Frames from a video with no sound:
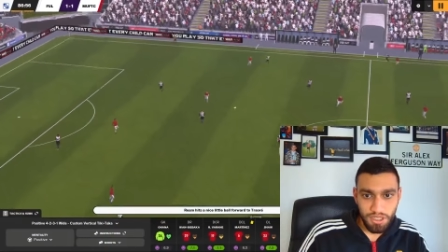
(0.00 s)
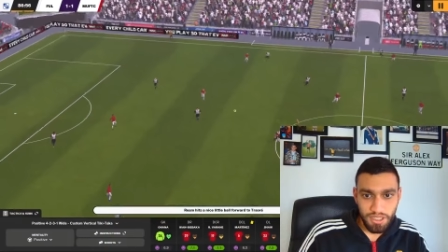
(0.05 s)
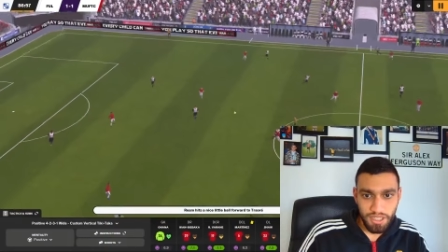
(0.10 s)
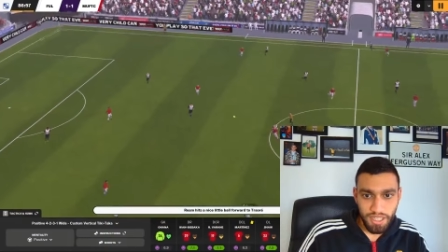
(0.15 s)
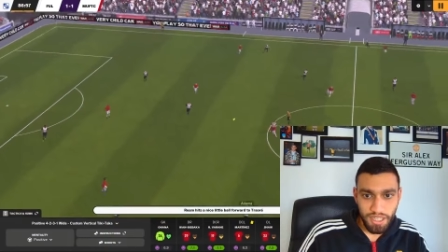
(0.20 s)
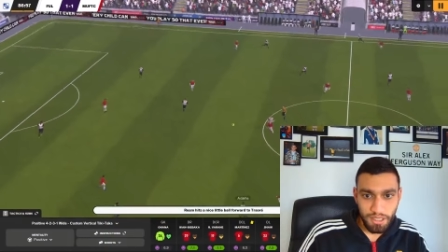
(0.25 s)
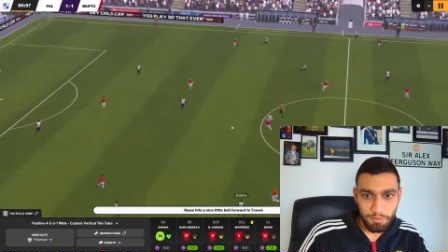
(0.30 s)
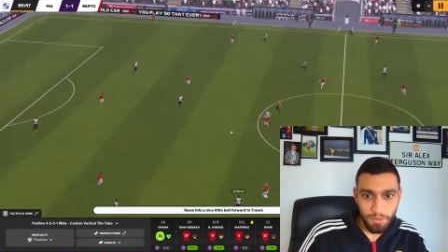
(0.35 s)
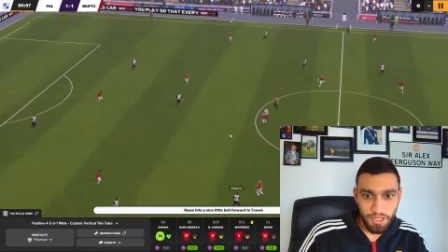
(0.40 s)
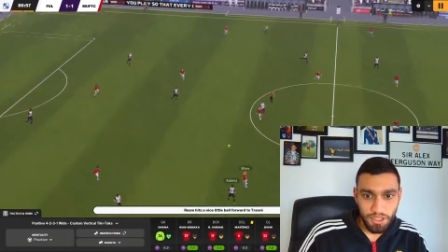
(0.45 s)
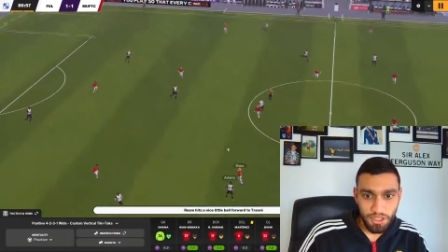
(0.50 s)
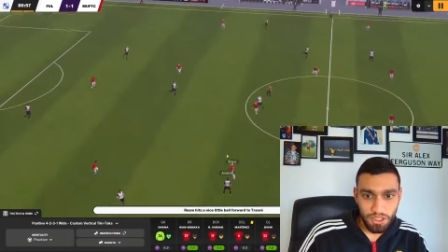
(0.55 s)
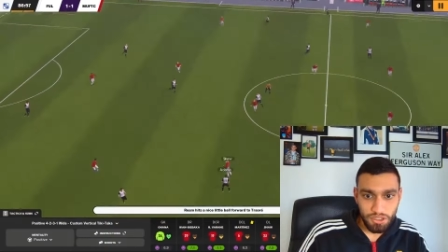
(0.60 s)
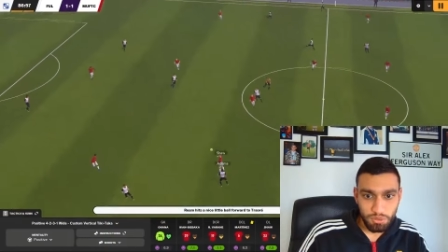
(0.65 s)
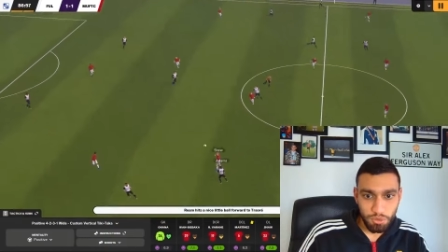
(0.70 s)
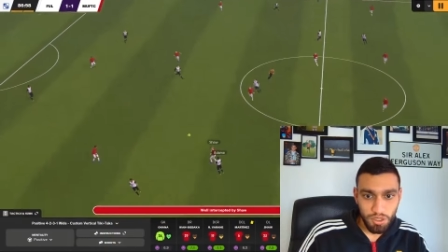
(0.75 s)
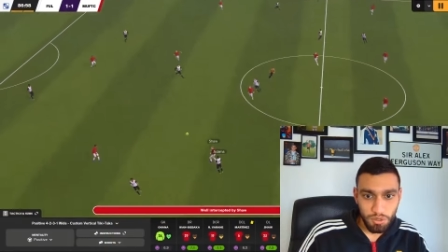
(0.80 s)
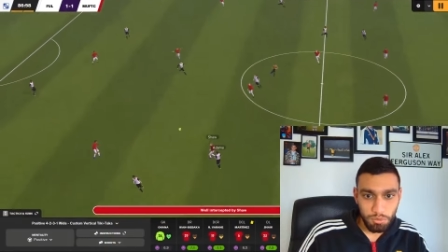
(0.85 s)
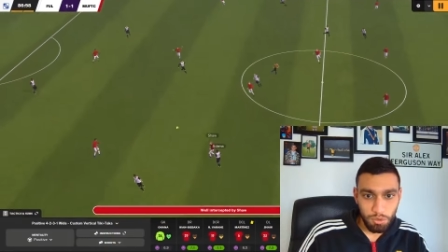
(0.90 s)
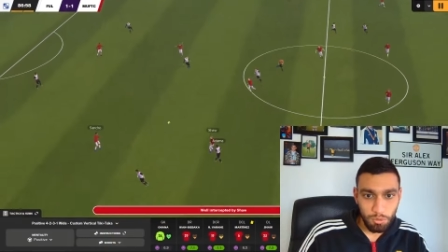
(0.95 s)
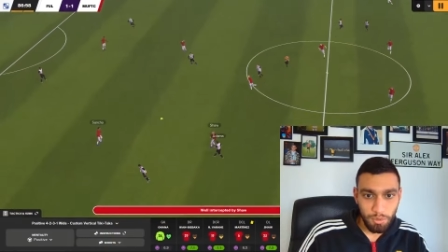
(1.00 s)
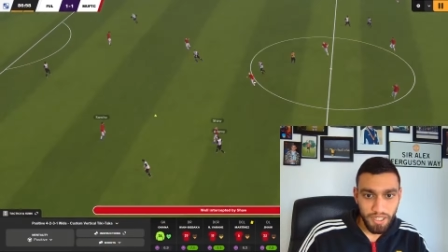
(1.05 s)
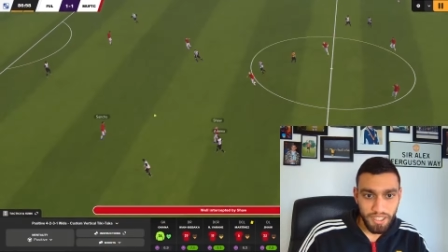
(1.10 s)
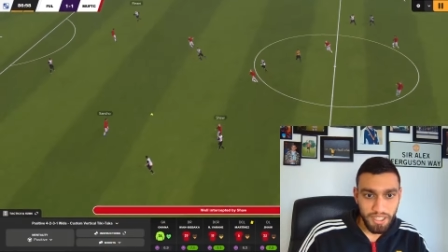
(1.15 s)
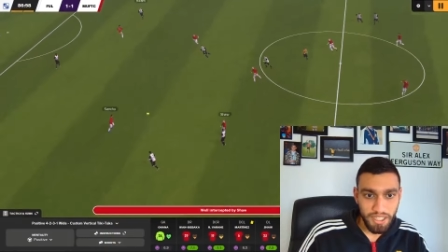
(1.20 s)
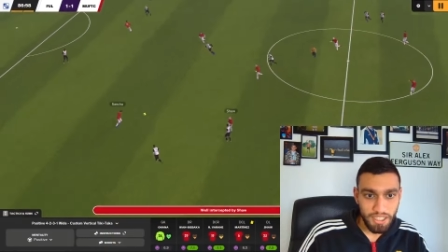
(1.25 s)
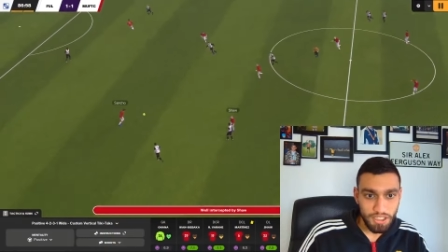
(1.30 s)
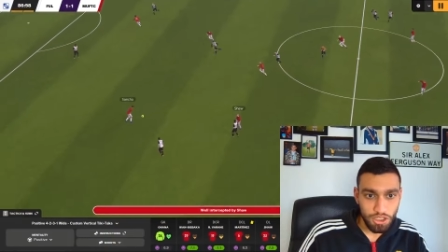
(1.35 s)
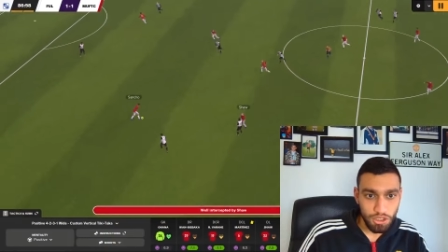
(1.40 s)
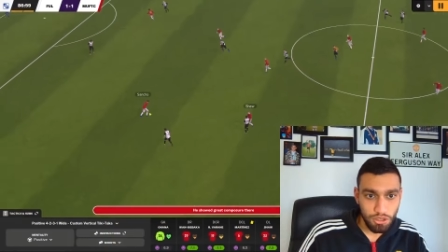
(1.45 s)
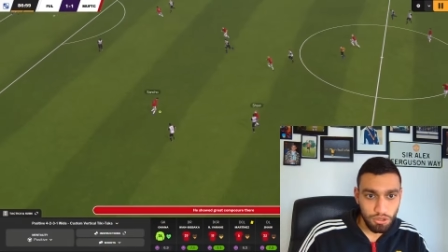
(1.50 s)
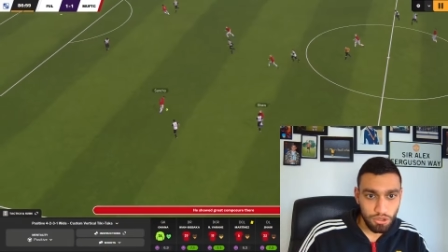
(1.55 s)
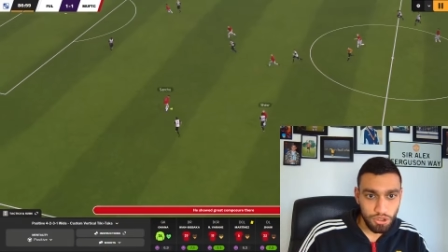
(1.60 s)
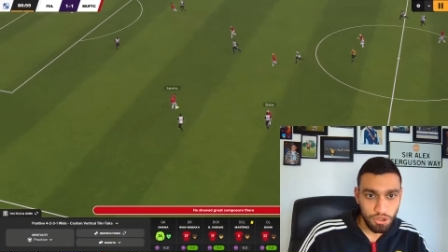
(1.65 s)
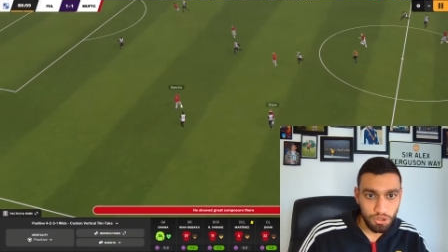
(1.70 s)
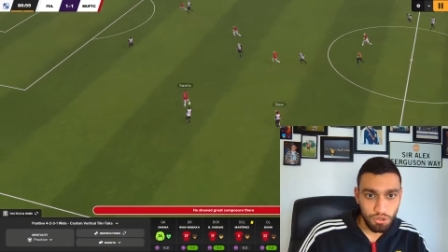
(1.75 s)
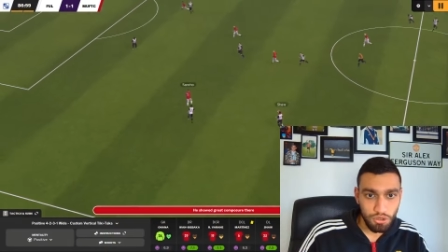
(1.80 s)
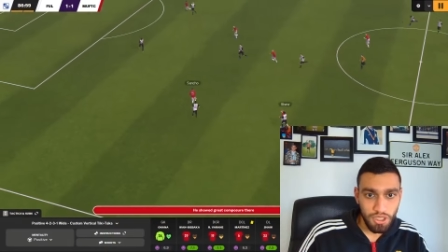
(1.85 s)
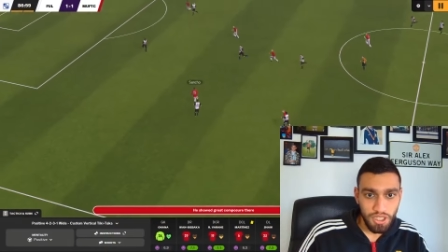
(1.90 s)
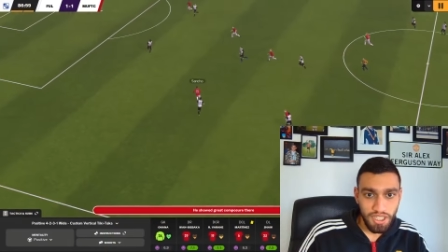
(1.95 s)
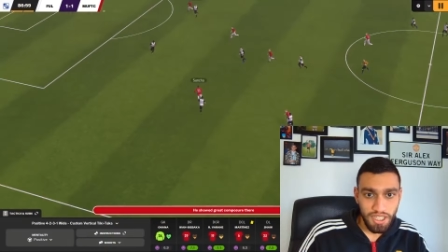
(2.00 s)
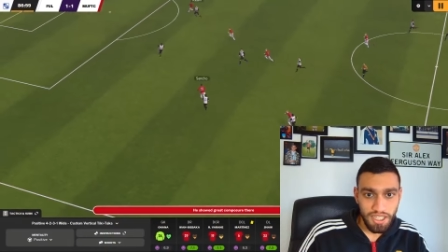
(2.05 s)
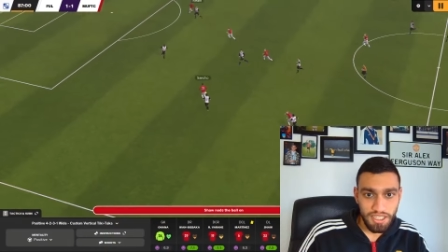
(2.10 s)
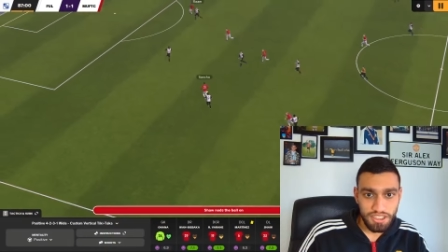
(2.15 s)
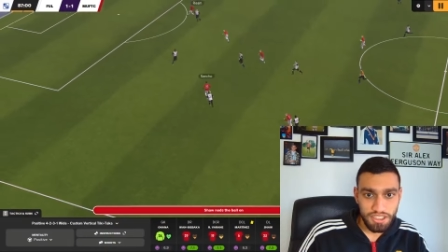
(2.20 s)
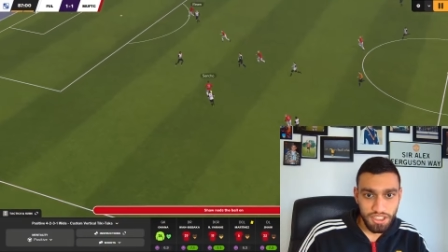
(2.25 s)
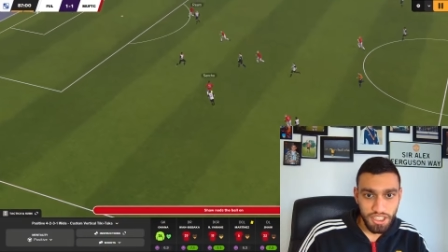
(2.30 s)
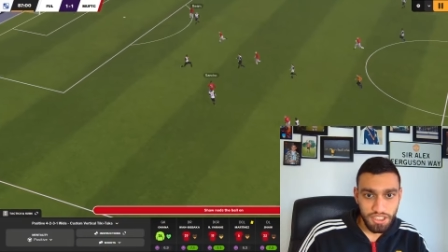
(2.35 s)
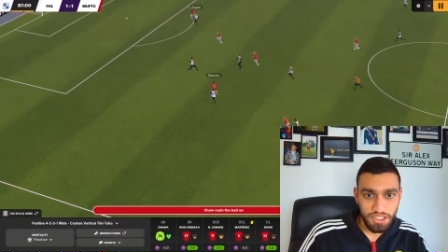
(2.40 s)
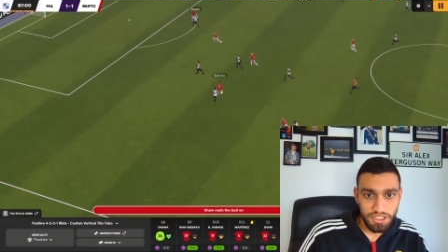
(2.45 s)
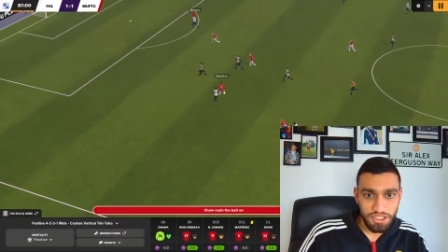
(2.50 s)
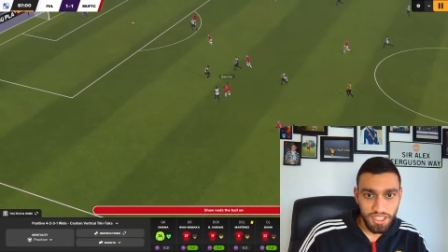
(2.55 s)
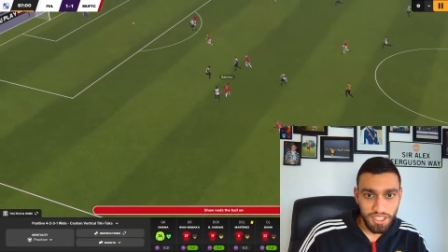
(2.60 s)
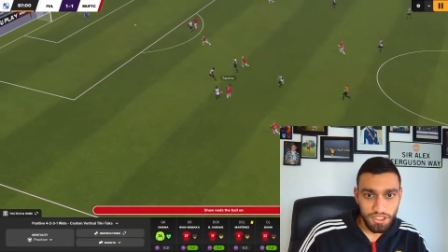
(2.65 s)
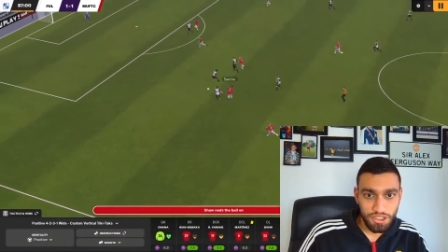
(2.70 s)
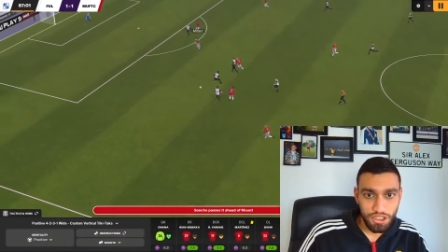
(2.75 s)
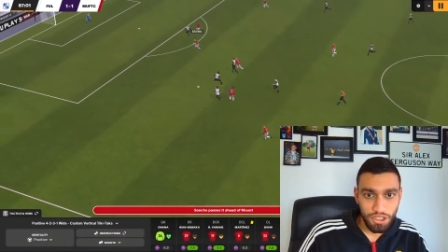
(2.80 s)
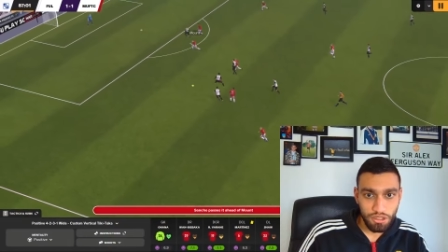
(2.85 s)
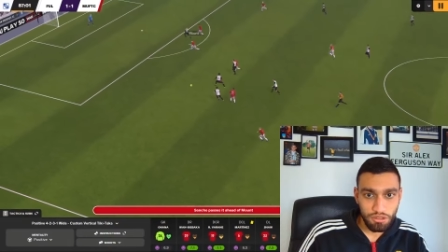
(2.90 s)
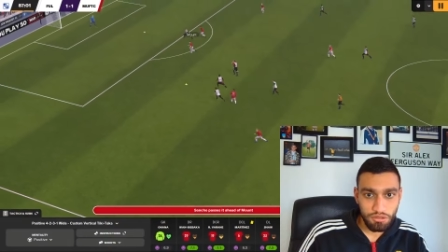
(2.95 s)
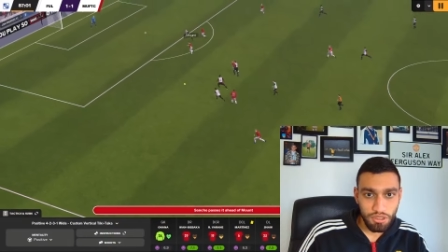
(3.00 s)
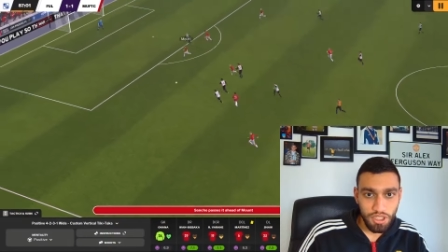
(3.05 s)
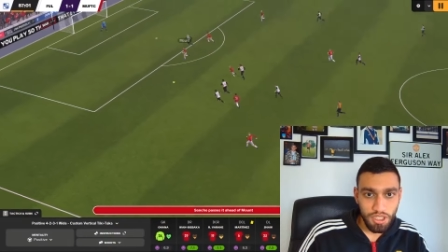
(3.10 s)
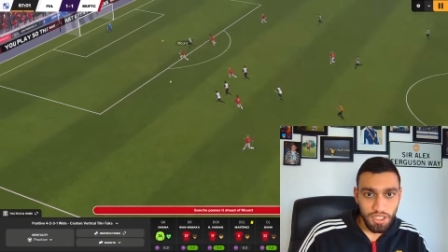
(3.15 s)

Can Man United win the ball back here? It's Luke Shaw. It's Jadon Sancho.